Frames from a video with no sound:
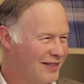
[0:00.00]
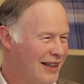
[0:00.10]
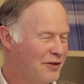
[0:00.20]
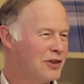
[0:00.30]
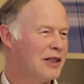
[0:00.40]

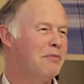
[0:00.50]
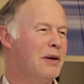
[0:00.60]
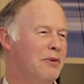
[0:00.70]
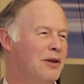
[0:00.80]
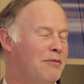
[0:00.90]
And for some
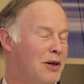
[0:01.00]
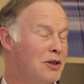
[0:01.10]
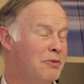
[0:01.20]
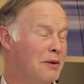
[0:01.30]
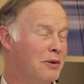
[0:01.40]
people,
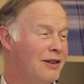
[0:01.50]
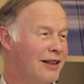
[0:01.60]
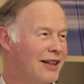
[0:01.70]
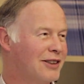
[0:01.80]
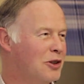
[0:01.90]
most people,
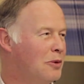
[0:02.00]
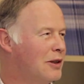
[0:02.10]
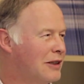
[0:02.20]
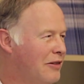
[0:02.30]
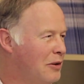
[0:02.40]
actually
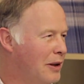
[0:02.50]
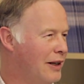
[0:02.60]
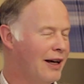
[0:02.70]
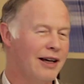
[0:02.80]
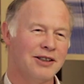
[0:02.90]
almost
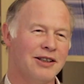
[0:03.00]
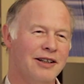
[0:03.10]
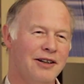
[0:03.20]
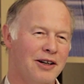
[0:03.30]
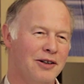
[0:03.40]
everybody,
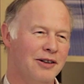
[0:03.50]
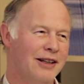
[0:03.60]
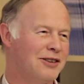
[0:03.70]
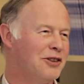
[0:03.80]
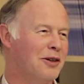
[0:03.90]
actually no,
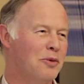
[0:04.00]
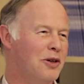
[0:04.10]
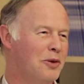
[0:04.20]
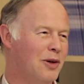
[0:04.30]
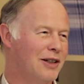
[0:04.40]
that's not a
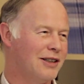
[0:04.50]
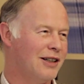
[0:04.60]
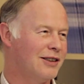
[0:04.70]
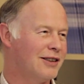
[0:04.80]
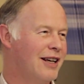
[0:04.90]
worthwhile
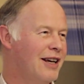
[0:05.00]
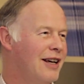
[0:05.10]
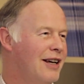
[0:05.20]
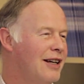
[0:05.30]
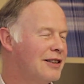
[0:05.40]
task.
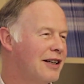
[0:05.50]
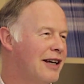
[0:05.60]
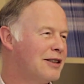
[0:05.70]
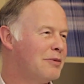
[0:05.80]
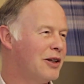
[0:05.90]
it's
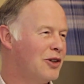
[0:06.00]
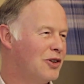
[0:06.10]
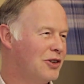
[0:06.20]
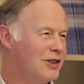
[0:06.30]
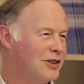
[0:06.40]
against my
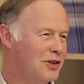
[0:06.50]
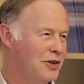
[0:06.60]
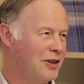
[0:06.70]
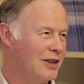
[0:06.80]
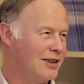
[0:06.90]
conscience to
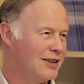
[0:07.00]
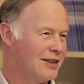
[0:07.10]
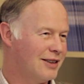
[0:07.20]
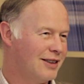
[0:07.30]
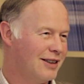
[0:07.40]
do
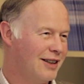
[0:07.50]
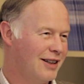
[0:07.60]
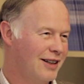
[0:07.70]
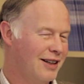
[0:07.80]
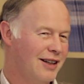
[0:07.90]
this.
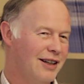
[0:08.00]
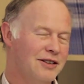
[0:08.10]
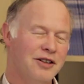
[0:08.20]
And